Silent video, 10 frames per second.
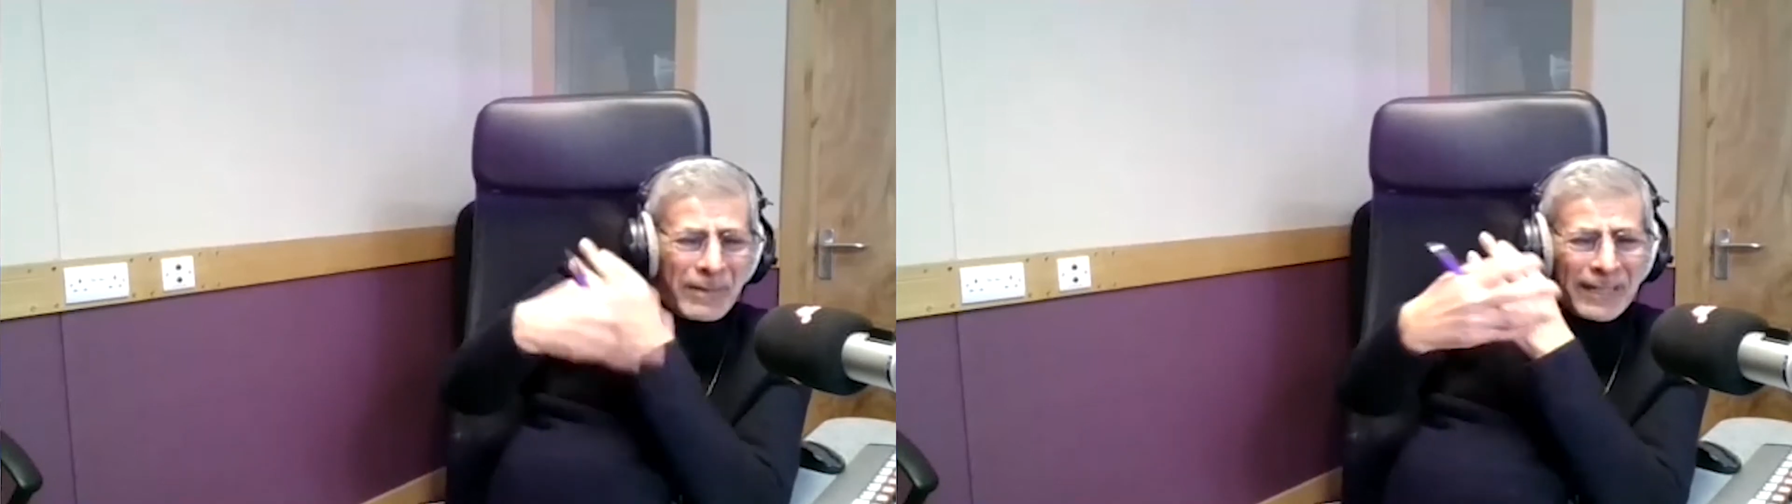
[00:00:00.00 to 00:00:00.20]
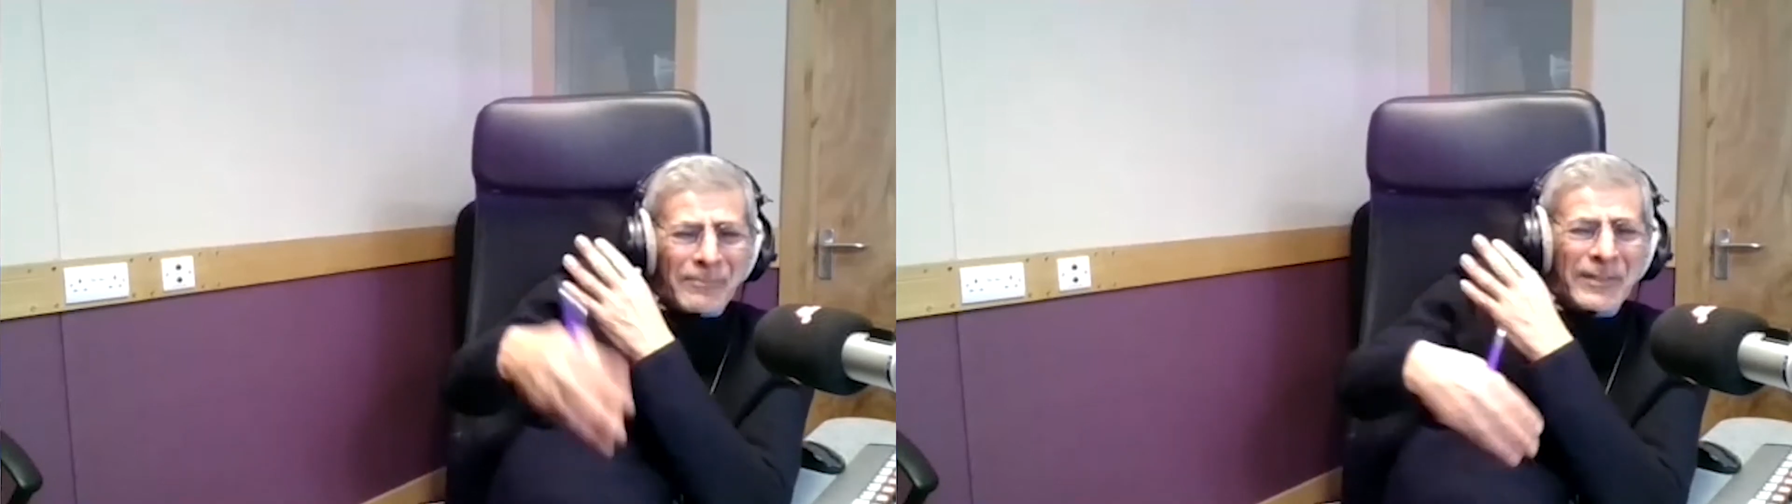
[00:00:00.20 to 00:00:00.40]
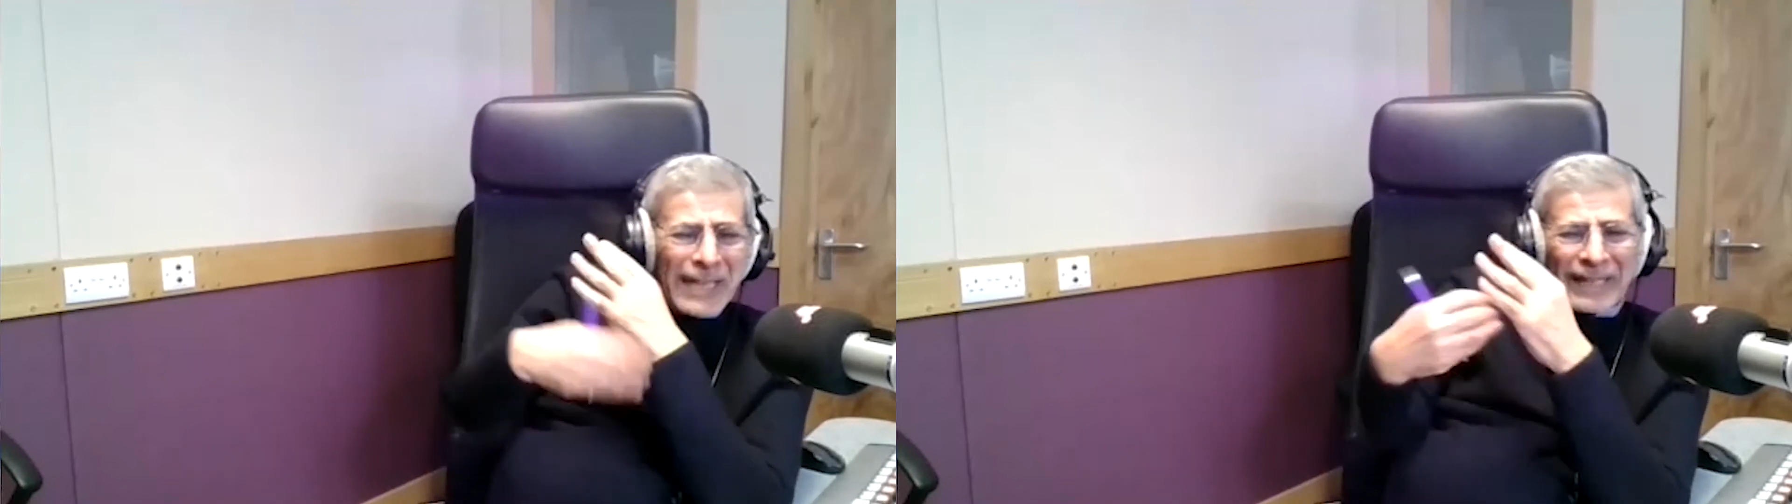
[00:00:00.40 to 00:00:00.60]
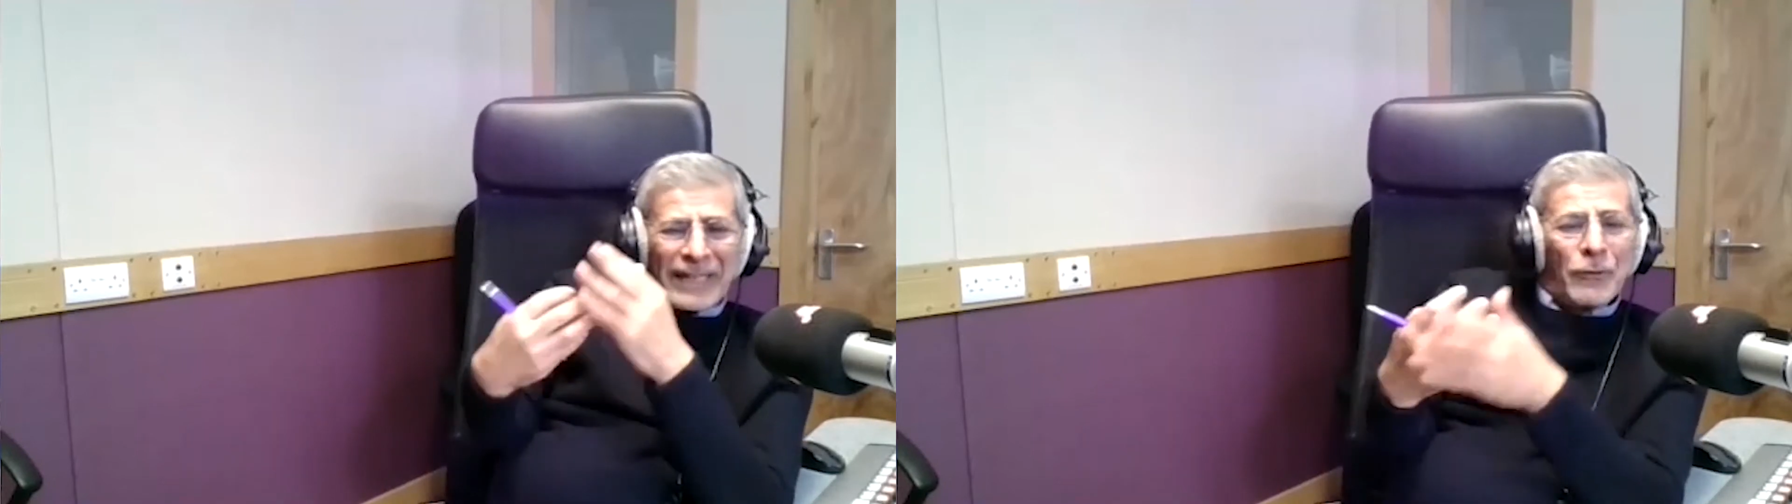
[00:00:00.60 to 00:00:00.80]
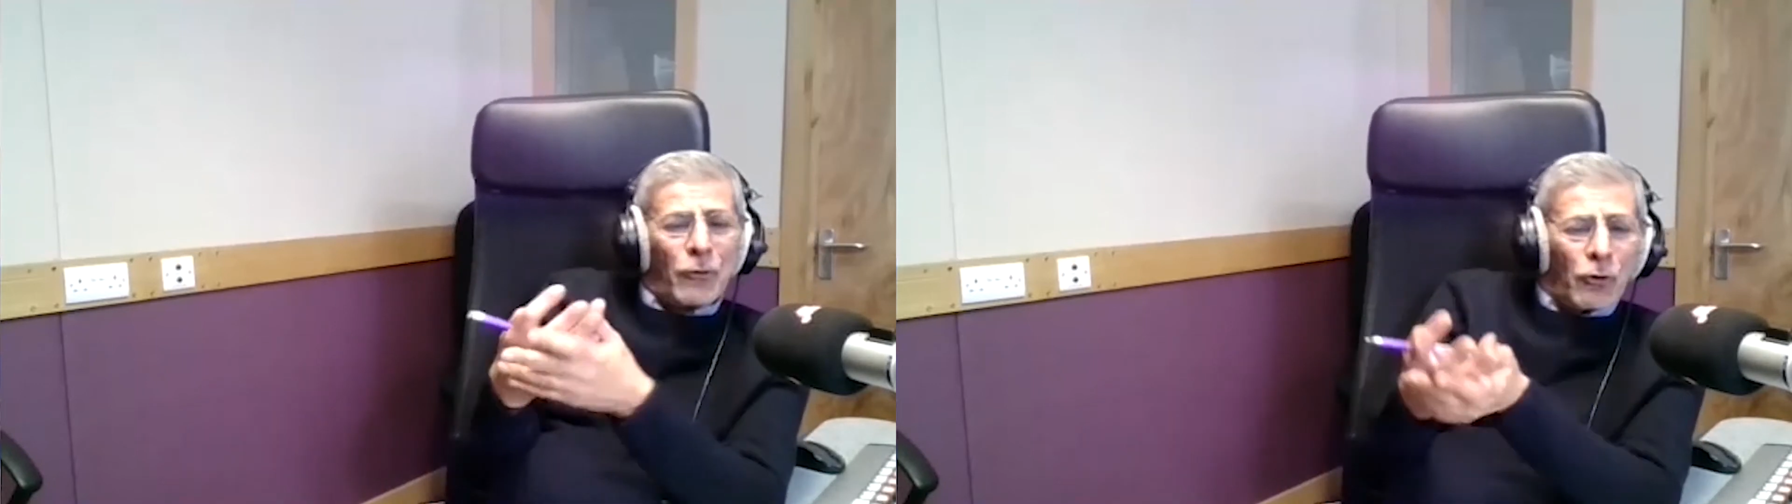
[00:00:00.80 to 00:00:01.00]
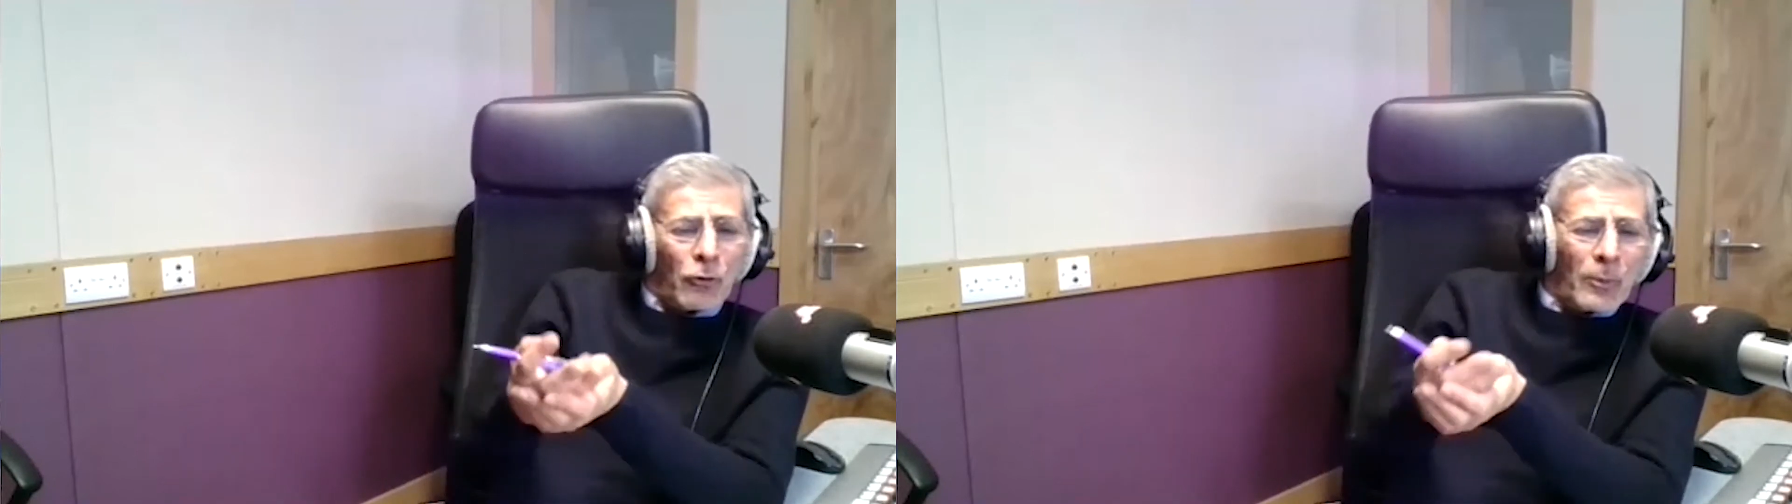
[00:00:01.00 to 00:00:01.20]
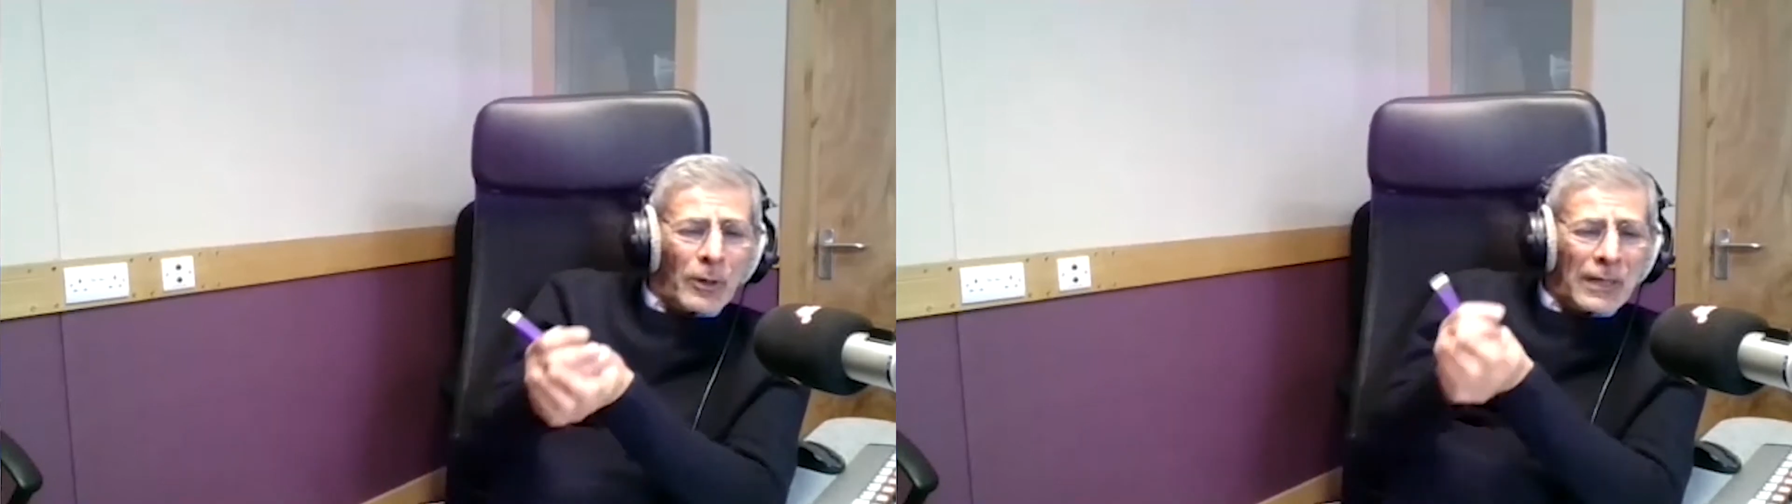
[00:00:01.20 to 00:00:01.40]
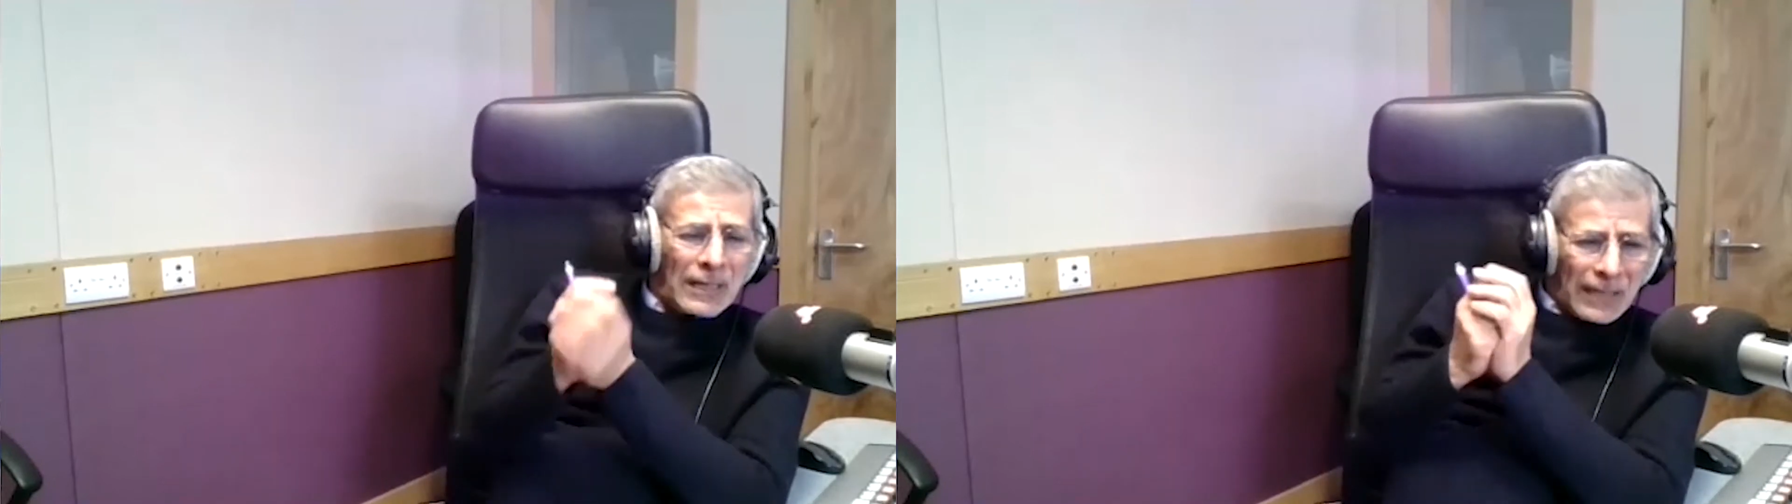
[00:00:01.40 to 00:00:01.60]
becomes like a
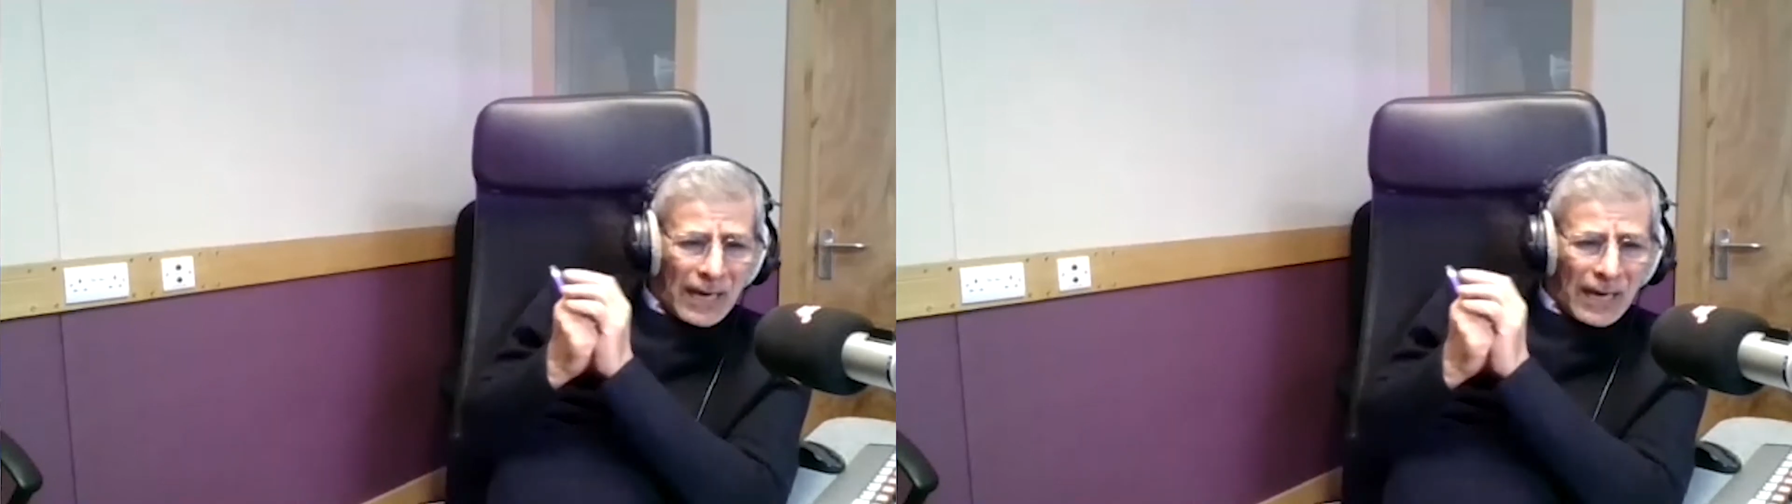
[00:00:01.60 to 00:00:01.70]
normal